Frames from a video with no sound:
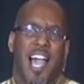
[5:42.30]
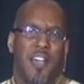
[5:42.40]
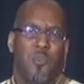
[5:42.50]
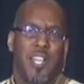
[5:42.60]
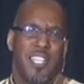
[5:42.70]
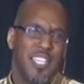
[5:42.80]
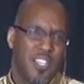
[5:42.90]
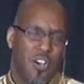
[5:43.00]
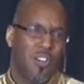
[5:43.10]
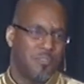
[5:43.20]
when he
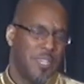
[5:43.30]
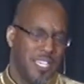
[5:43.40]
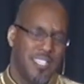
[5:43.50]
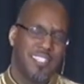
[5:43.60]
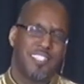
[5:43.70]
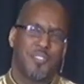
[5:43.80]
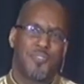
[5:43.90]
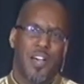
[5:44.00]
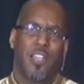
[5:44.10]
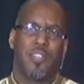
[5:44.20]
called me to
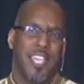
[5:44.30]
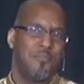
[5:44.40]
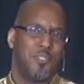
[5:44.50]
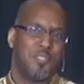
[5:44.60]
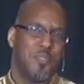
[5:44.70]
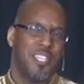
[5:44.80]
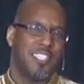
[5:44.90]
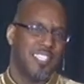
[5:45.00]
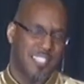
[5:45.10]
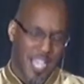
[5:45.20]
follow him to be his
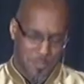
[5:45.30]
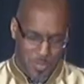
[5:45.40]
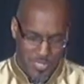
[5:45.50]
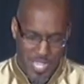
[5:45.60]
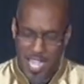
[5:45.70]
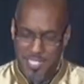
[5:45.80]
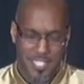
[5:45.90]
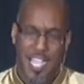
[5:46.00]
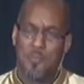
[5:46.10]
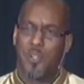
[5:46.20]
disciples
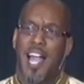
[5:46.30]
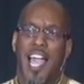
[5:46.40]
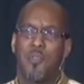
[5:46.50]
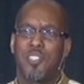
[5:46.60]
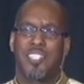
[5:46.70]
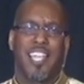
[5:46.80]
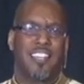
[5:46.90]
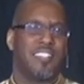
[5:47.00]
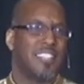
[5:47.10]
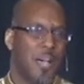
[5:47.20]
disciple, I was like
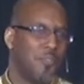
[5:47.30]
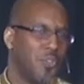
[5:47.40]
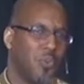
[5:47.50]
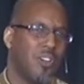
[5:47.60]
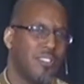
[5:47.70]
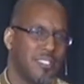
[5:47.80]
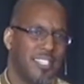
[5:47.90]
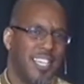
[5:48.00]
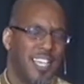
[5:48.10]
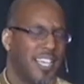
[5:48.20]
on top of the world.
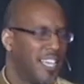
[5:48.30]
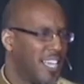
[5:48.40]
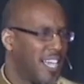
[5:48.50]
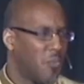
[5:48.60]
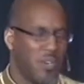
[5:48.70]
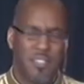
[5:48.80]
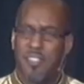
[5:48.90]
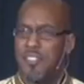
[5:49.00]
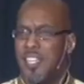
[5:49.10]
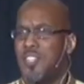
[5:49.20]
Uh, one of the
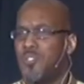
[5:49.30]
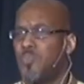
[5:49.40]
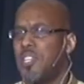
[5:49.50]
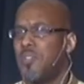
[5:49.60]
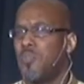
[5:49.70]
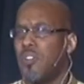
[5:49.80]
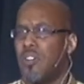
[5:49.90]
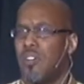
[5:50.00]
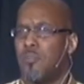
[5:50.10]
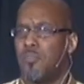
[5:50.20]
things we
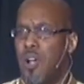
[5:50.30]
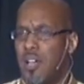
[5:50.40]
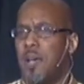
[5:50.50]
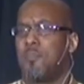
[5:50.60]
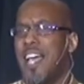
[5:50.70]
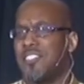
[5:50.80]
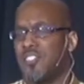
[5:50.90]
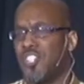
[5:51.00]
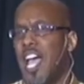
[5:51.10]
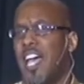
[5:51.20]
were brought up as a
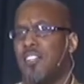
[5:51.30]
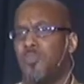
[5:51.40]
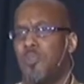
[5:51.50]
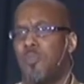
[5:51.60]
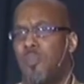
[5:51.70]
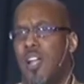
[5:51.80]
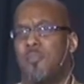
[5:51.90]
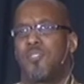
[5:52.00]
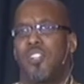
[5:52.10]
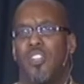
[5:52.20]
child, we were brought
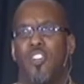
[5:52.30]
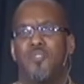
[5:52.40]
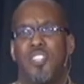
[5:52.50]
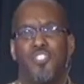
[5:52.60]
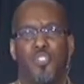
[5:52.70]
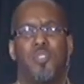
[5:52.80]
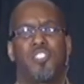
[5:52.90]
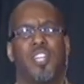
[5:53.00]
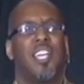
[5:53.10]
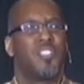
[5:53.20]
up to learn the
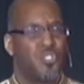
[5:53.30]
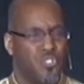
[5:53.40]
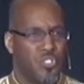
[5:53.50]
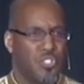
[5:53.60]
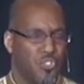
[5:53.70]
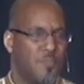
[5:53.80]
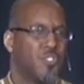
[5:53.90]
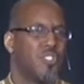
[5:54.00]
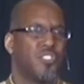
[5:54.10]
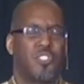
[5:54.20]
Jewish the
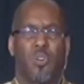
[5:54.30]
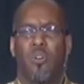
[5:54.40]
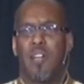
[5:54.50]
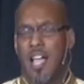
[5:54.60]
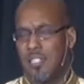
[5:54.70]
scriptures, the Torah